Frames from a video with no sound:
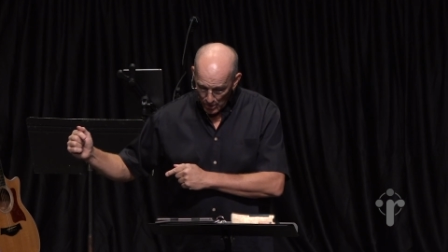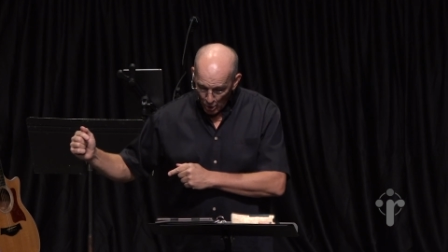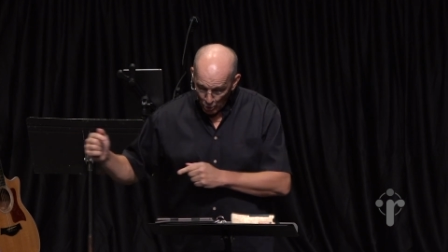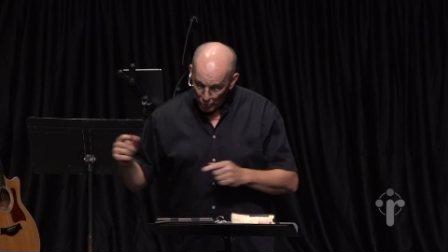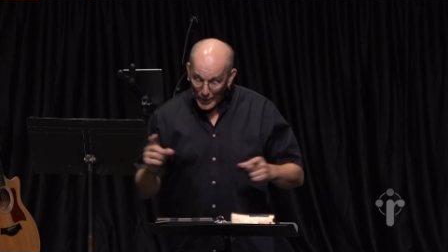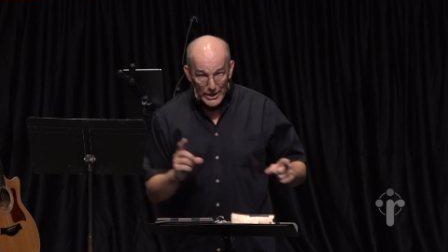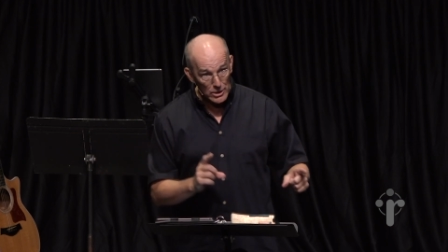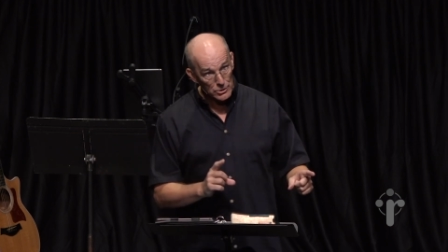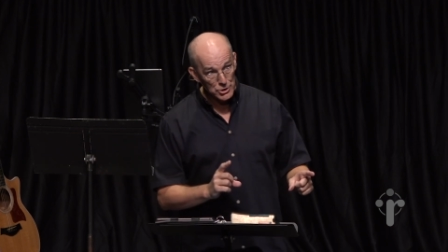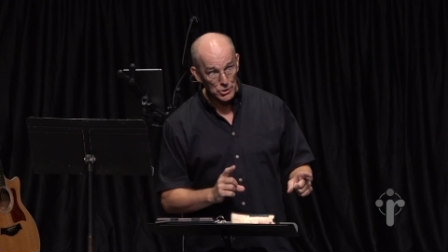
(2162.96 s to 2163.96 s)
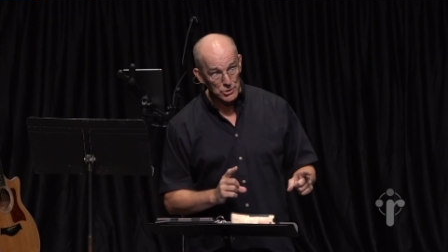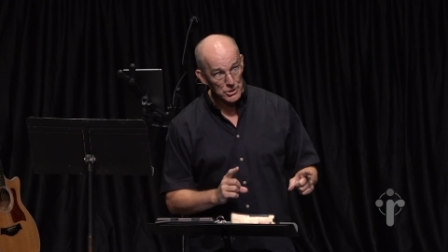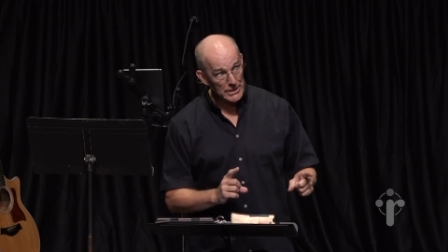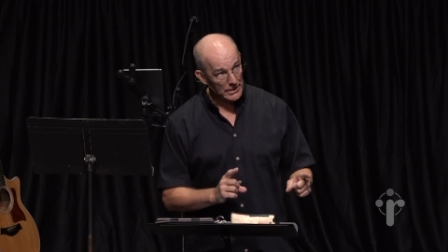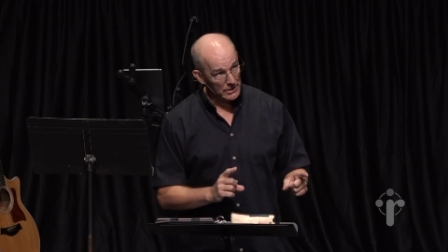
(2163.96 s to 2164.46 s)
or regular church
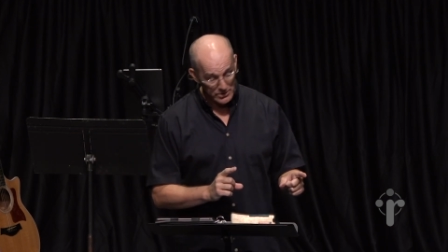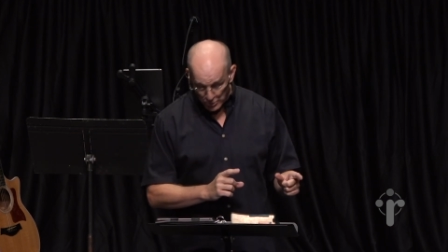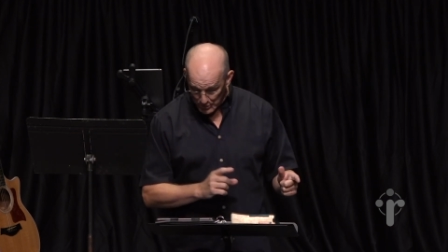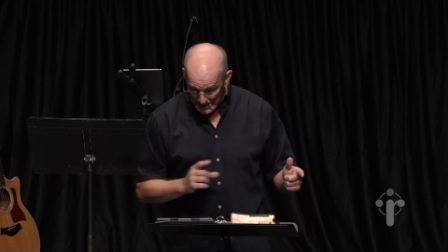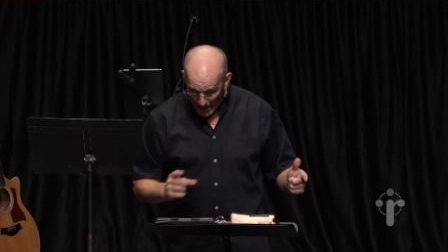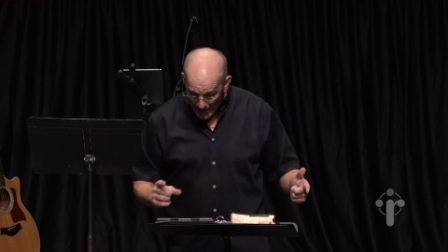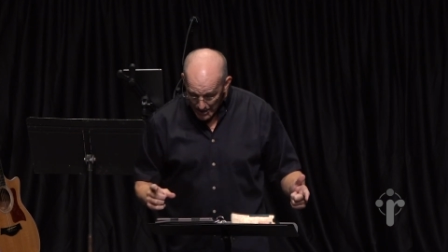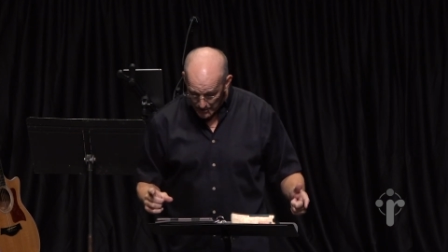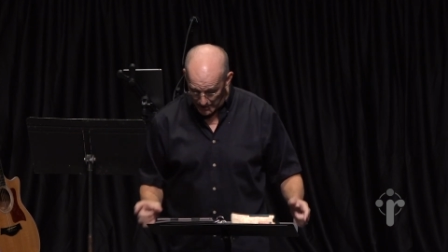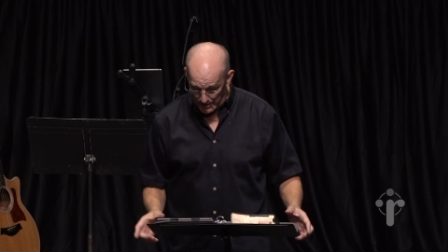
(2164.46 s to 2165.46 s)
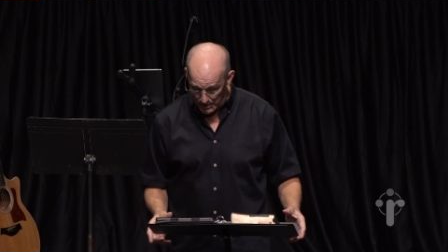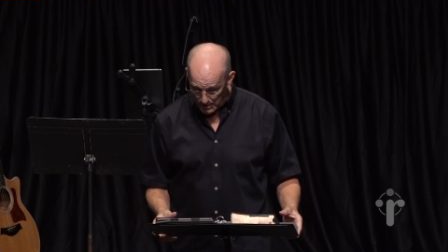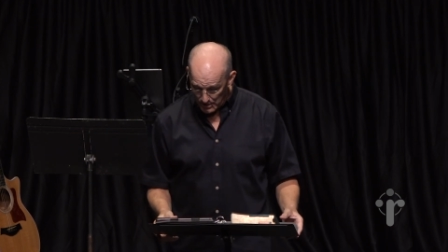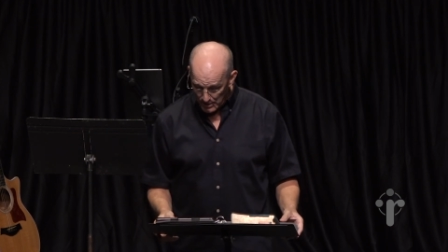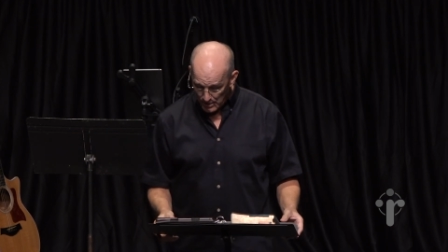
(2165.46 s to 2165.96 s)
attendance, or tithing,
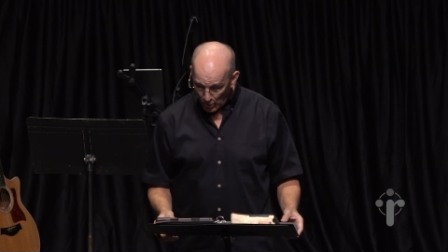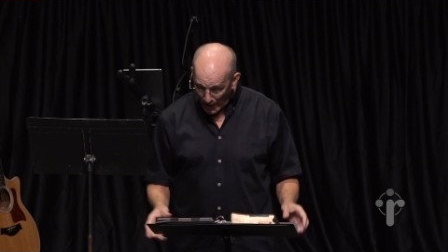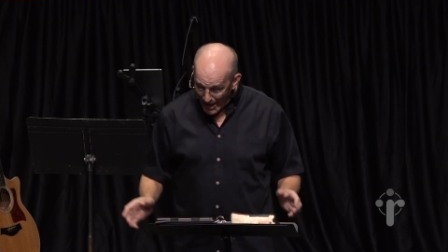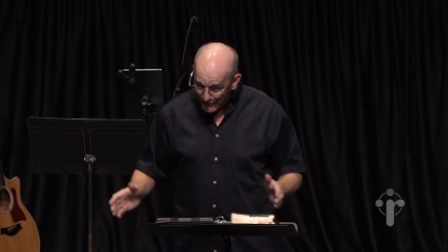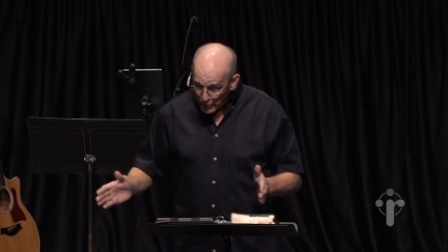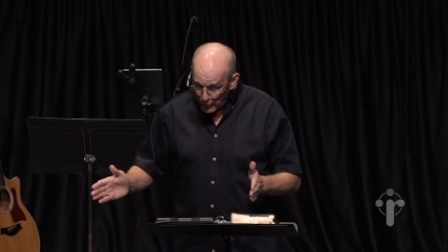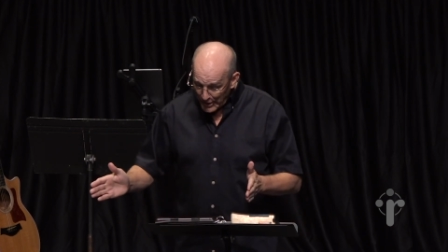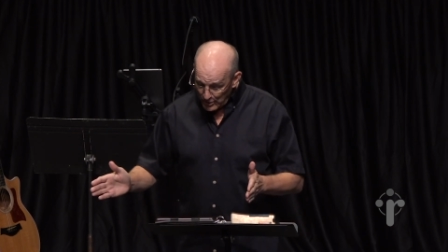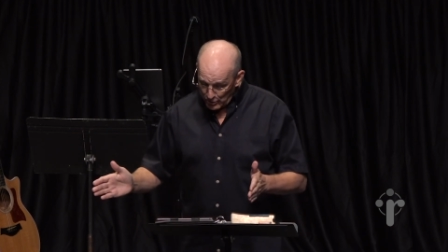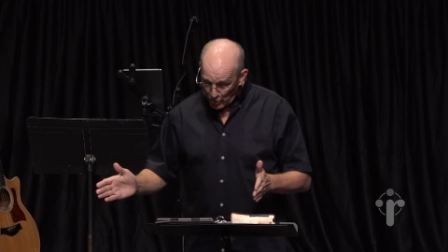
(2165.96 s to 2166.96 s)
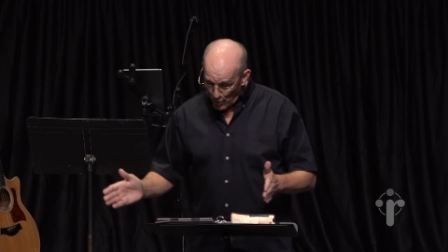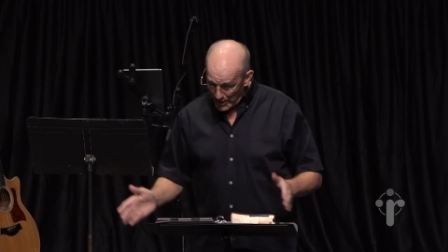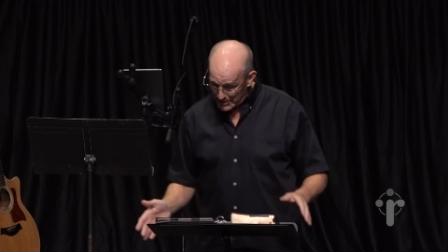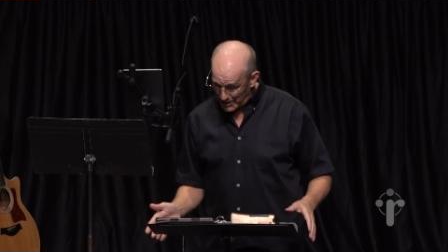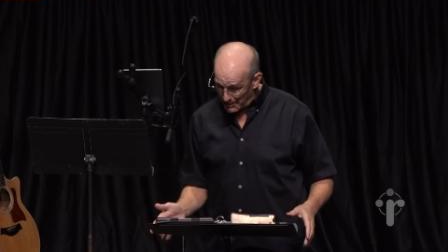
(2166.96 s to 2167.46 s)
or having regular
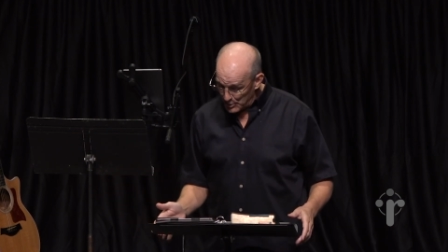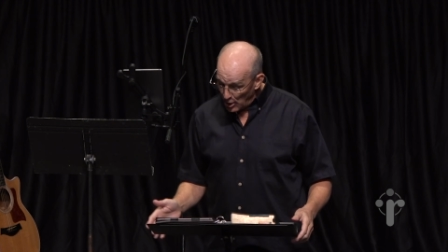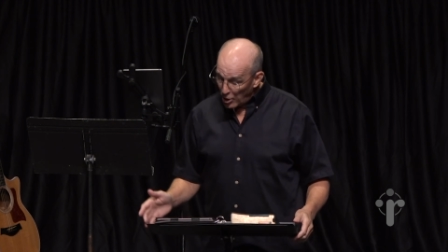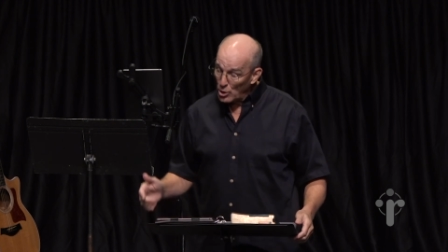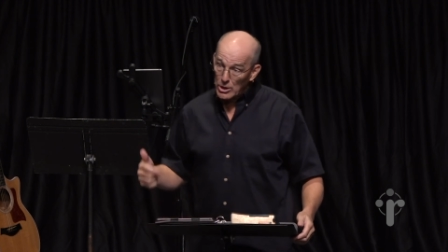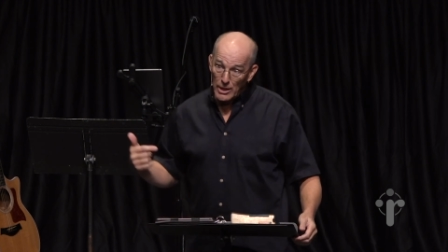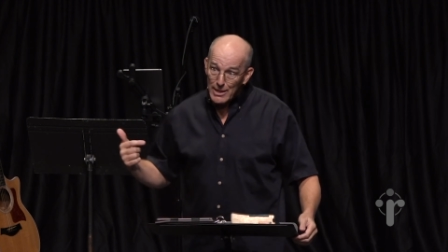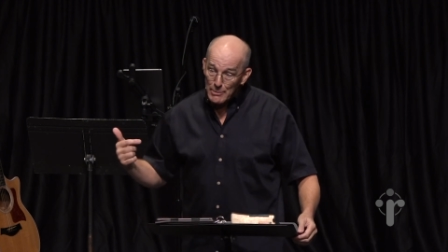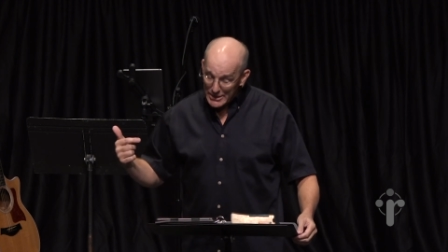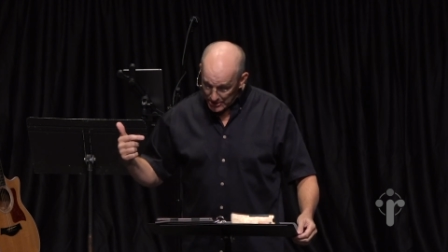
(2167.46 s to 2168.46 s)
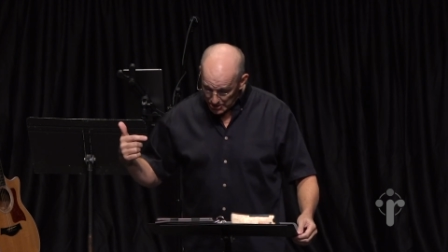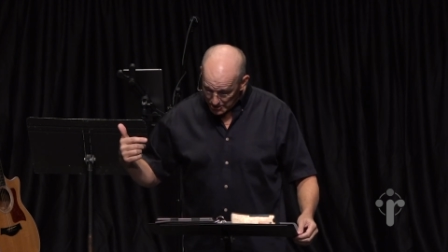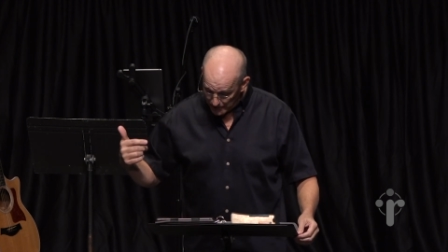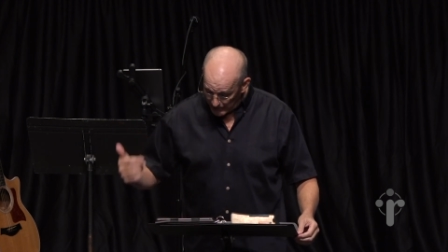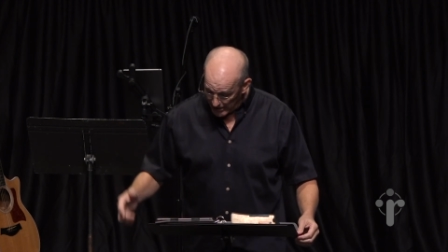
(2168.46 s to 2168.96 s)
quiet times, or claiming that
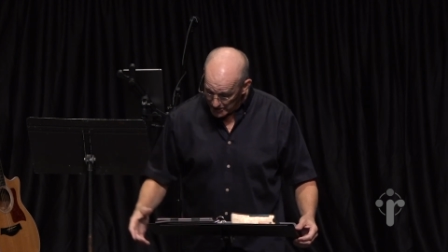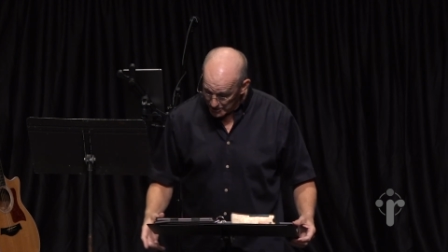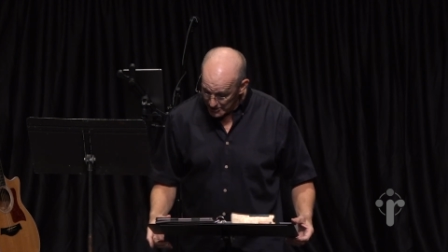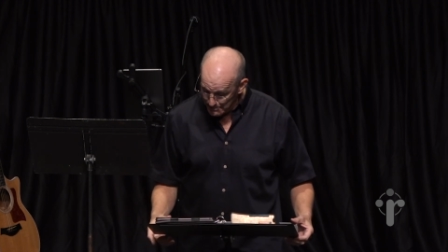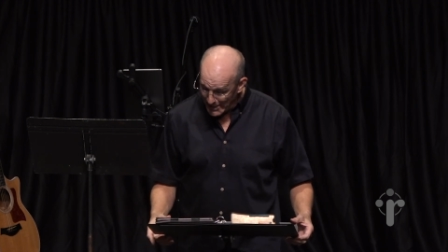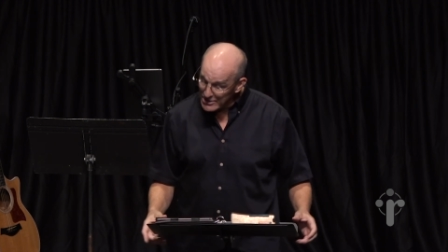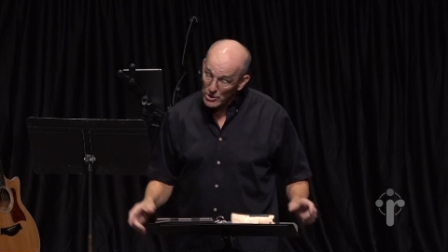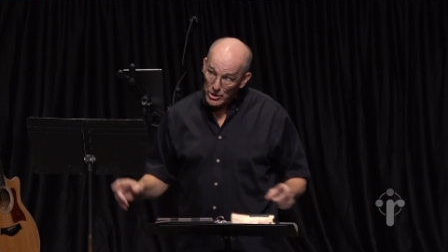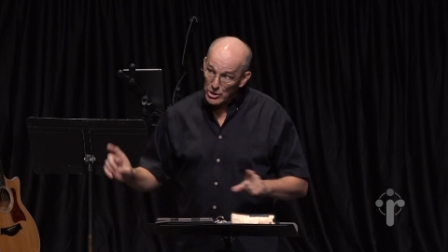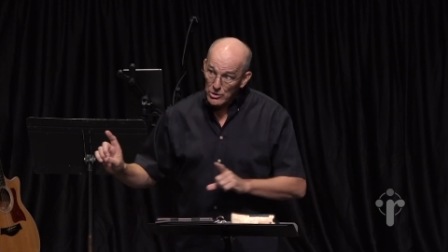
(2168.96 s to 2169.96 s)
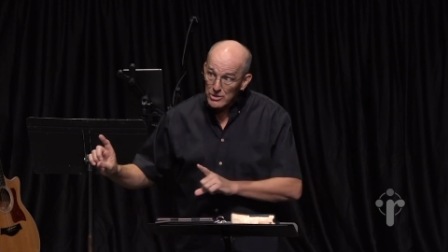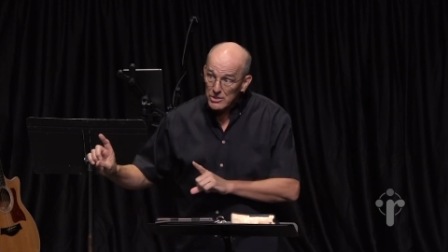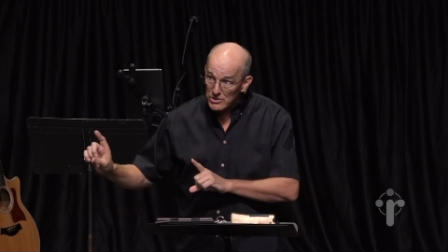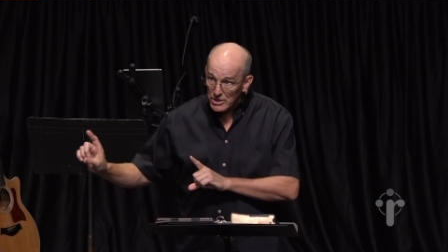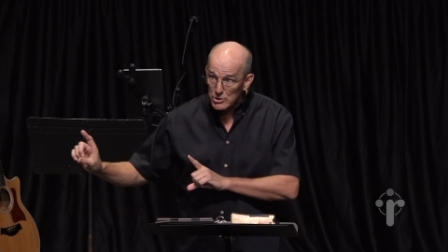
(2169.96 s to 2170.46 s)
justification is based on a good
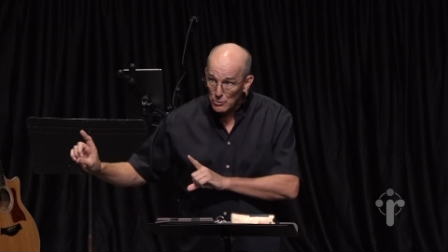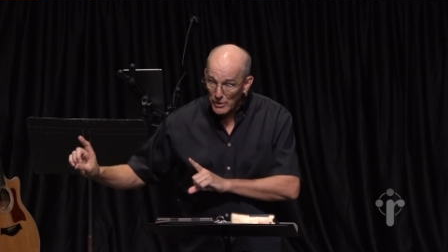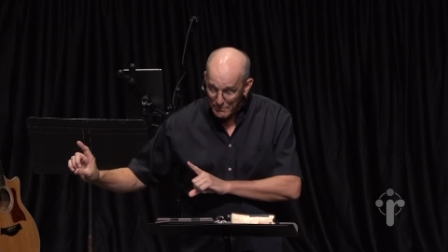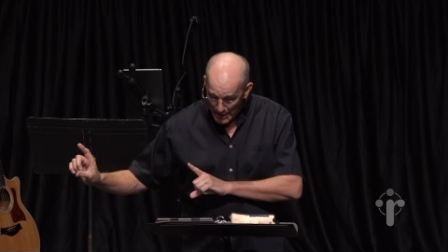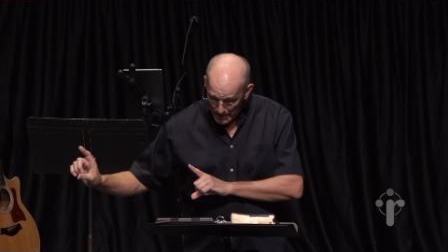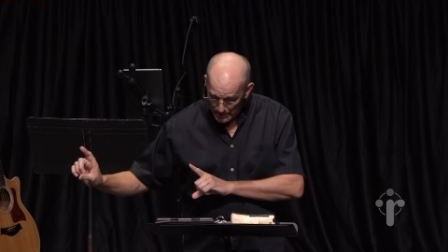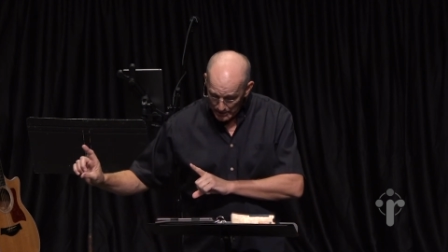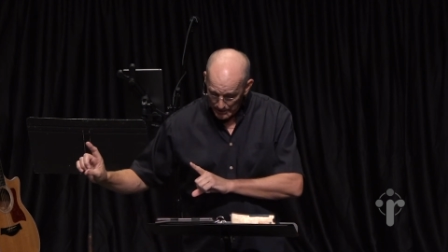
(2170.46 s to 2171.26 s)
decision we've made,